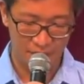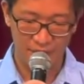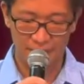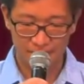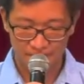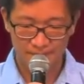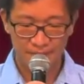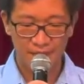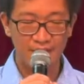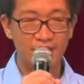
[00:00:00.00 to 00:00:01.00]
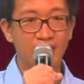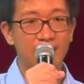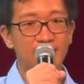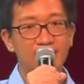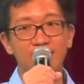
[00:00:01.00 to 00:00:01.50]
Hmm. Okay.
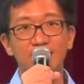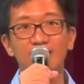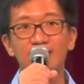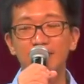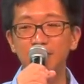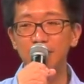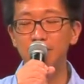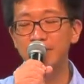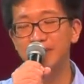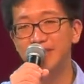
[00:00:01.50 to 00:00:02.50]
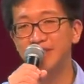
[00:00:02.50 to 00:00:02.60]
Uh, sometimes,